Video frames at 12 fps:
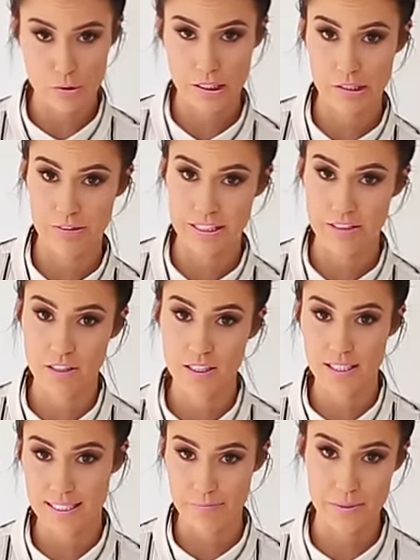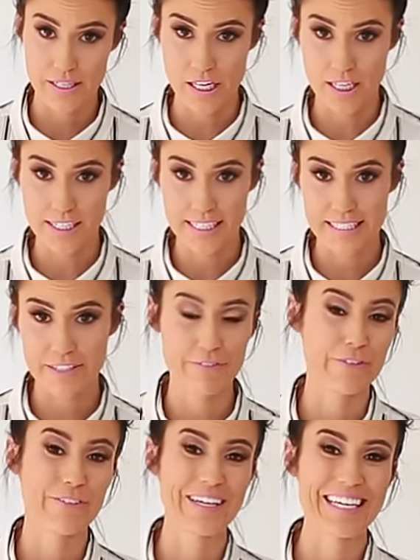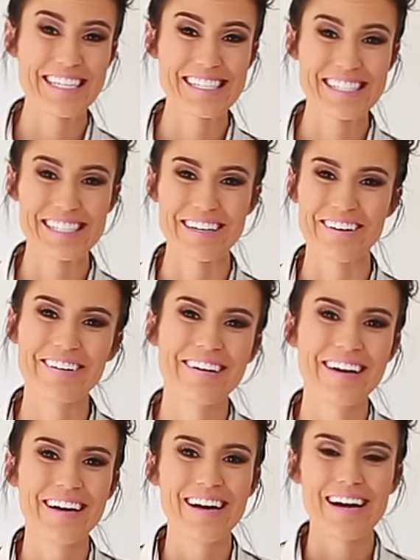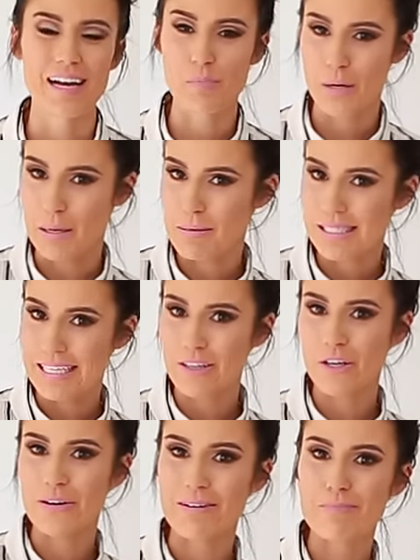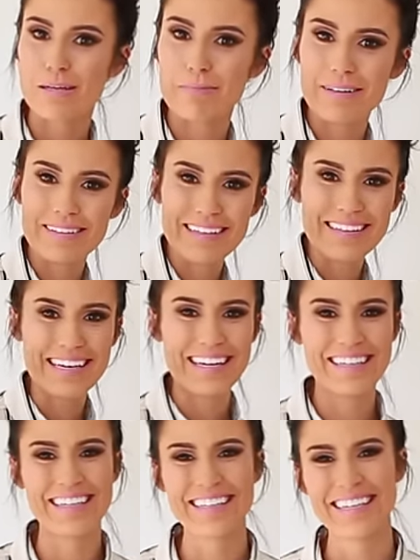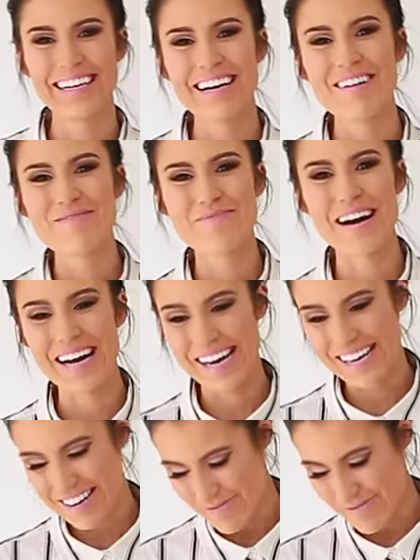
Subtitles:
really wrinkled because I've been knotting it different ways, so I promise I don't go out in public like that. But